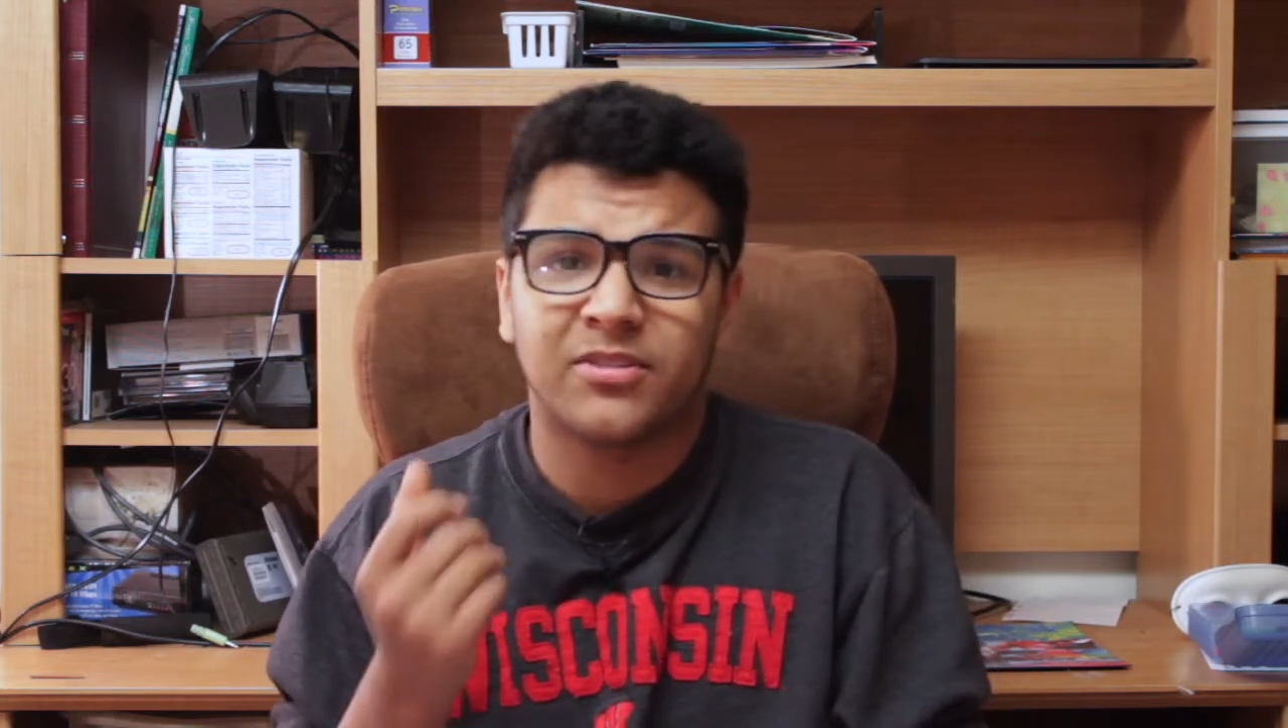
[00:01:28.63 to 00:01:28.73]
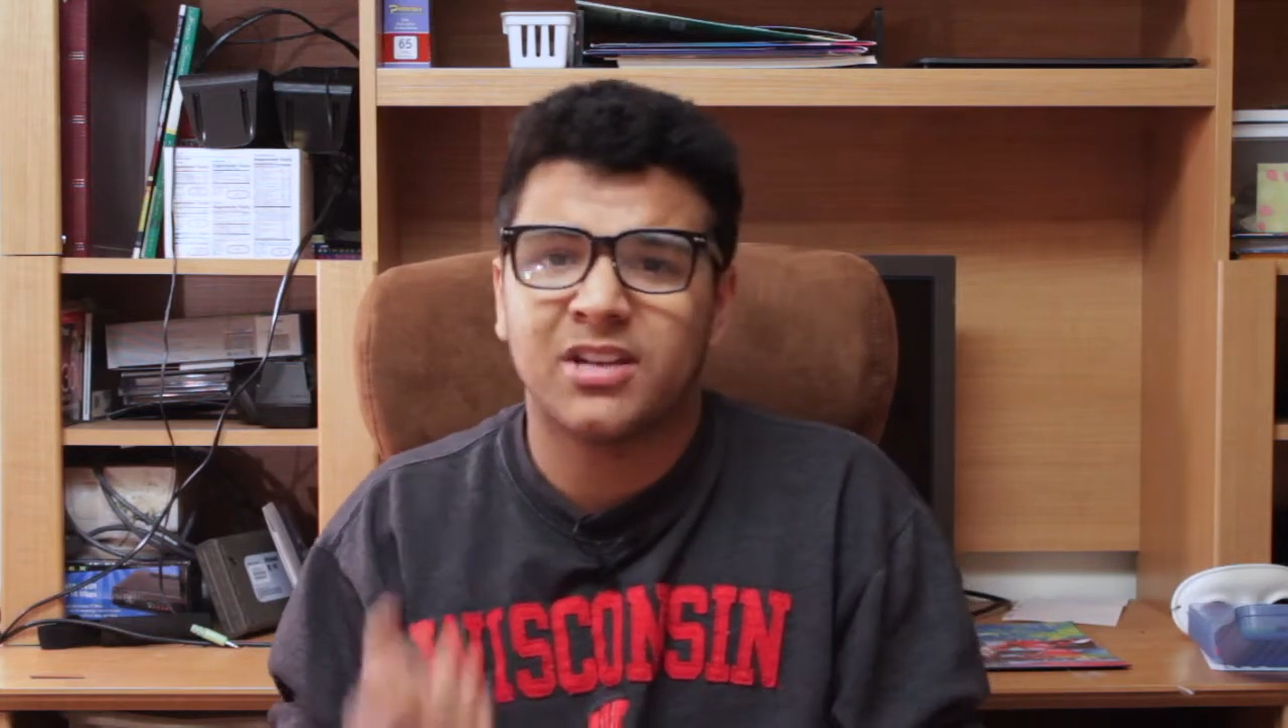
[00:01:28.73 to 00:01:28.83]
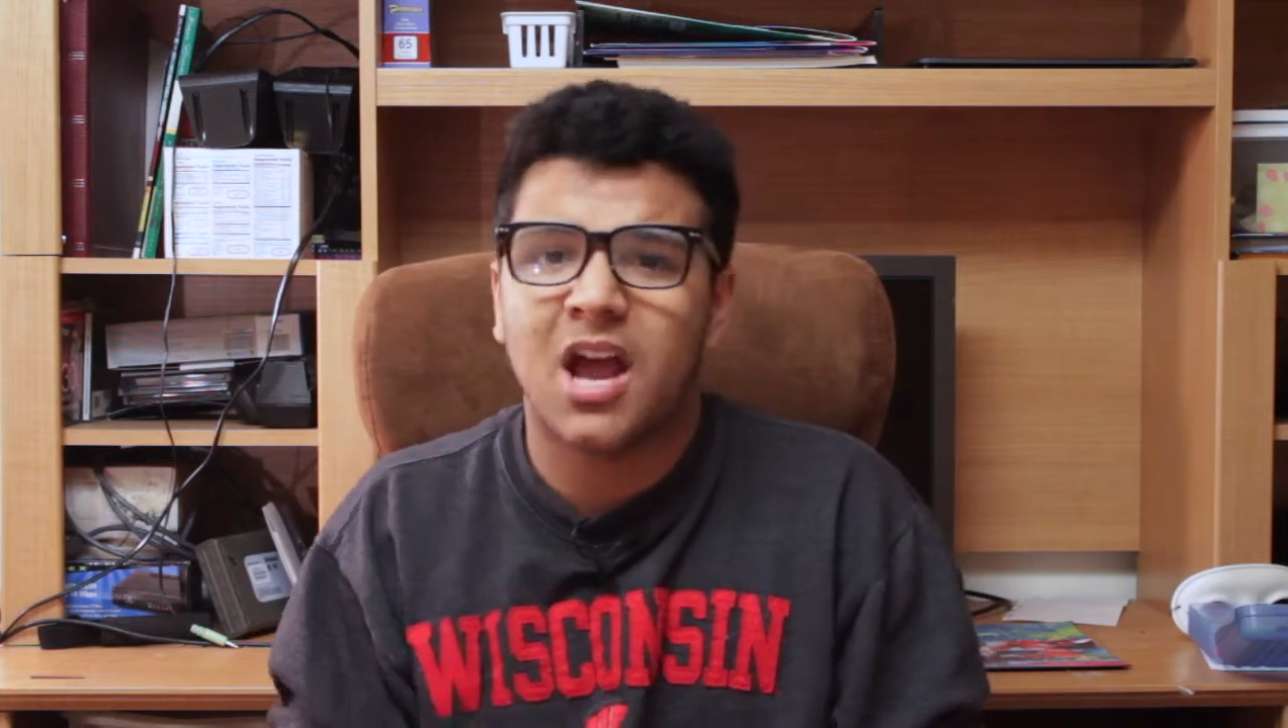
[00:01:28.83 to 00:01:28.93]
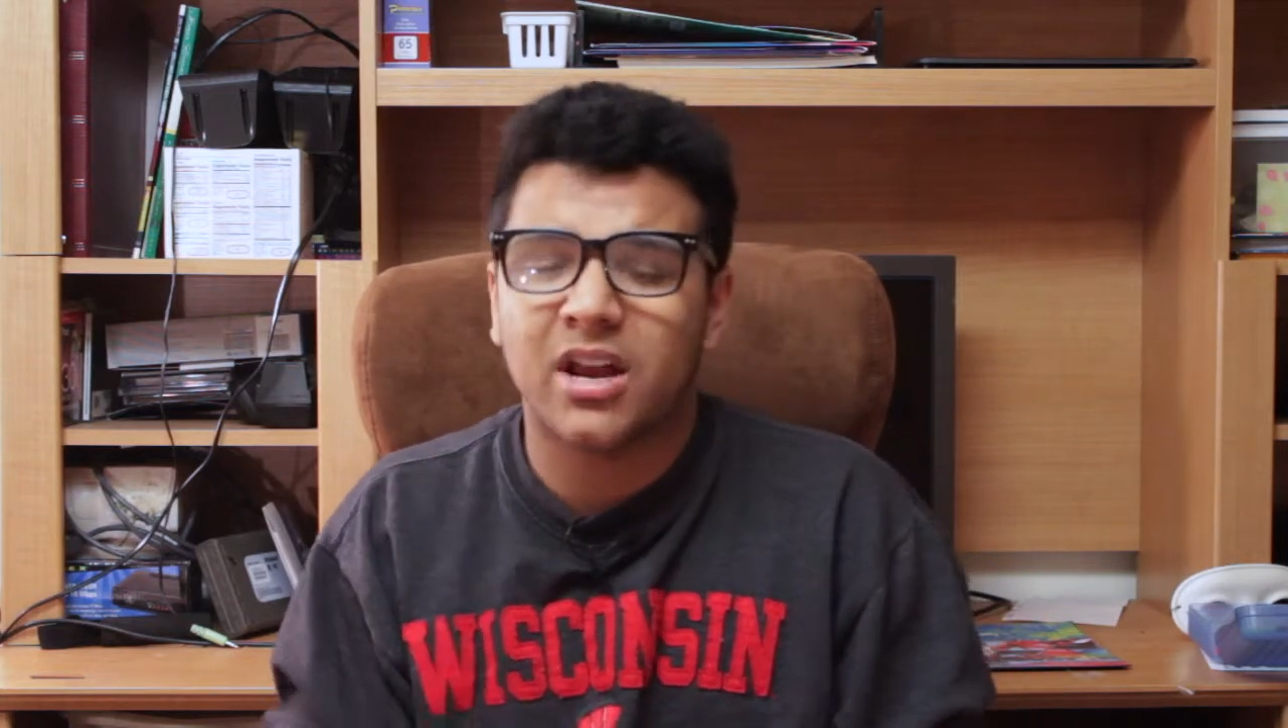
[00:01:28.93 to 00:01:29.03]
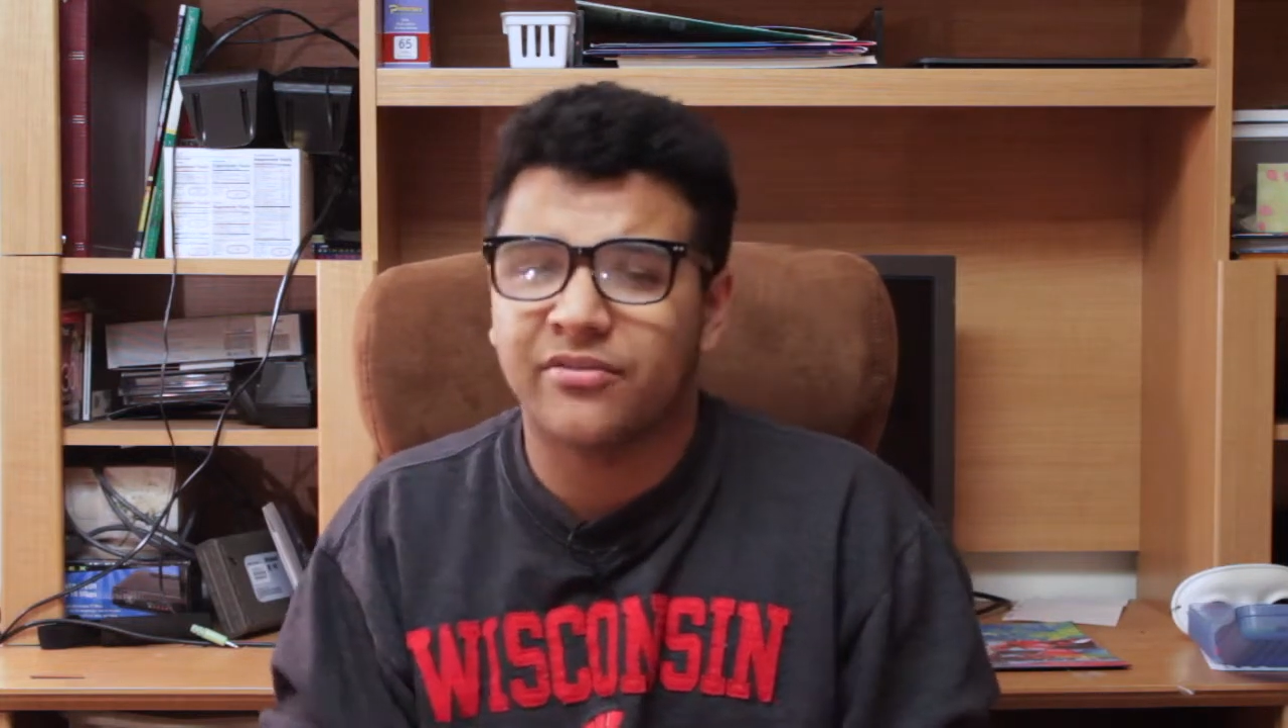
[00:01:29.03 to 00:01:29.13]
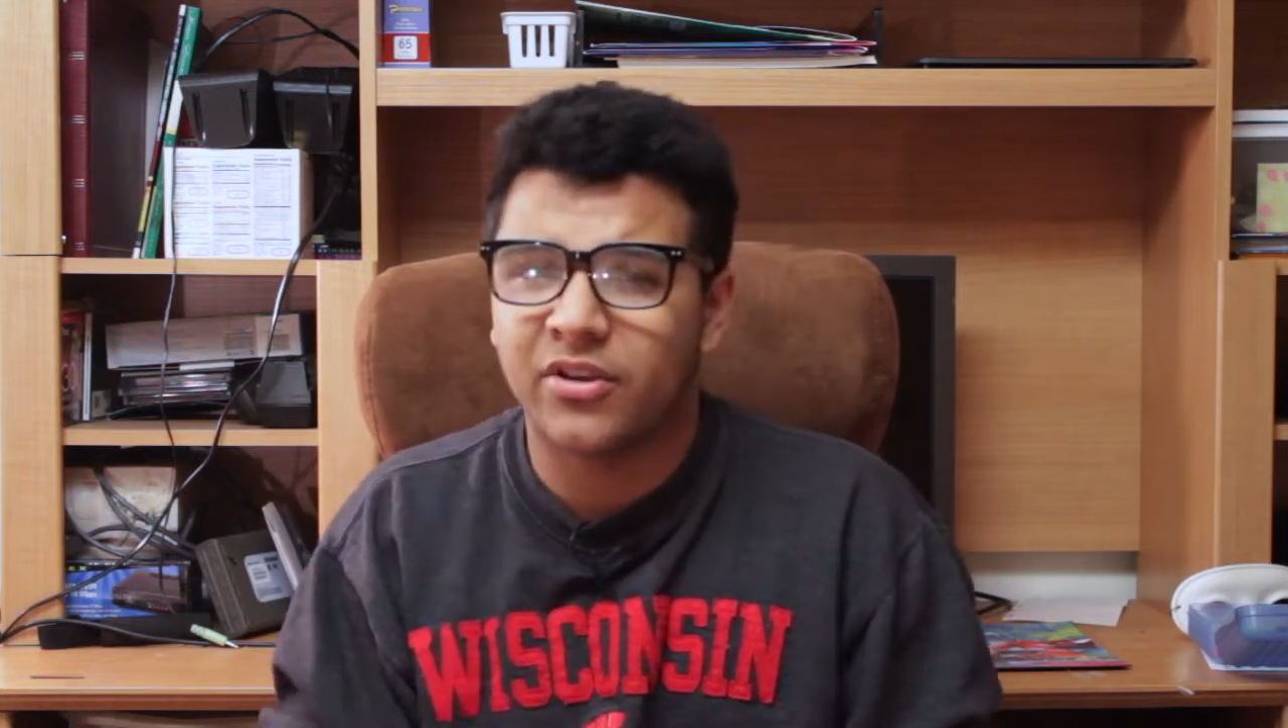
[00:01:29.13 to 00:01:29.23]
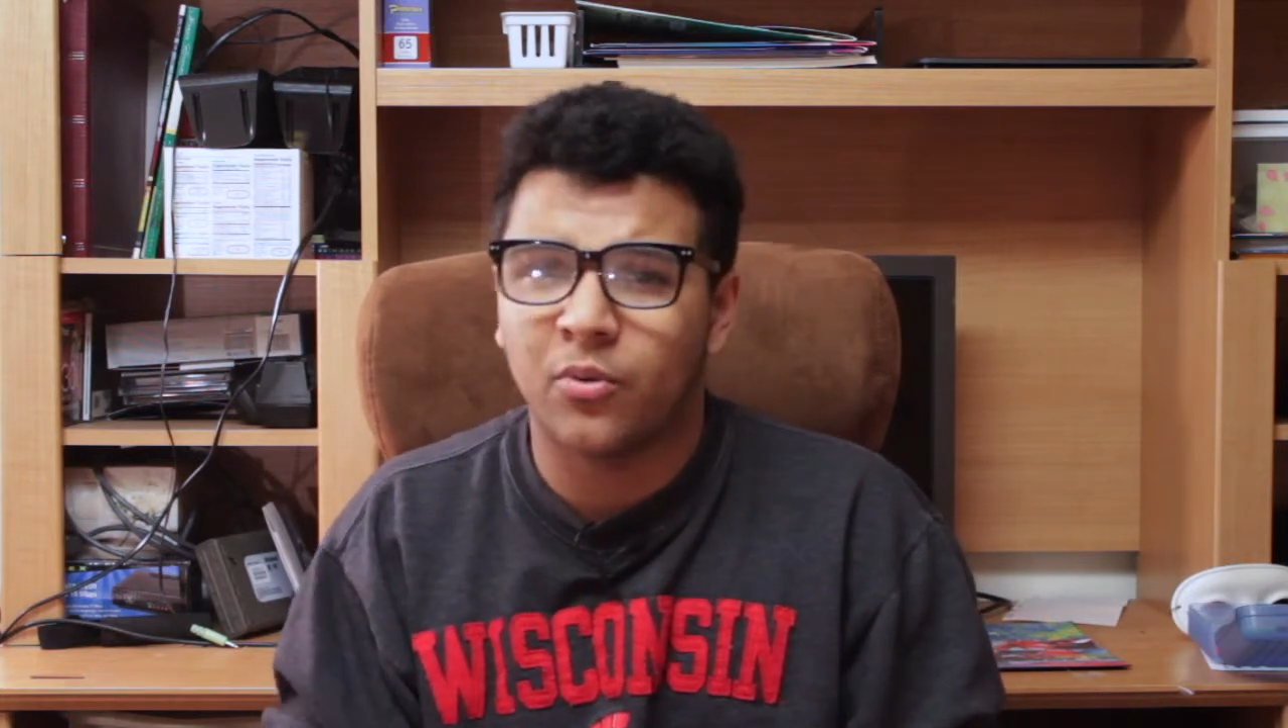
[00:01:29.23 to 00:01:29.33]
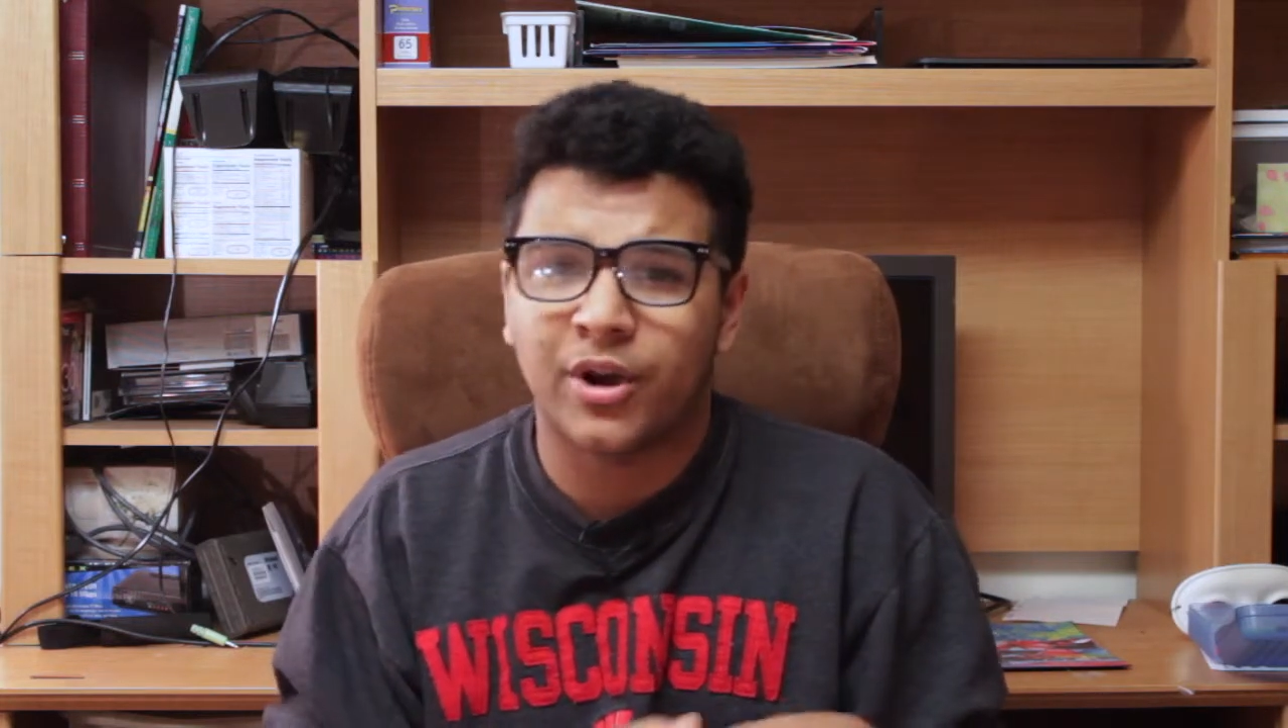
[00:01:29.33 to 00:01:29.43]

photography,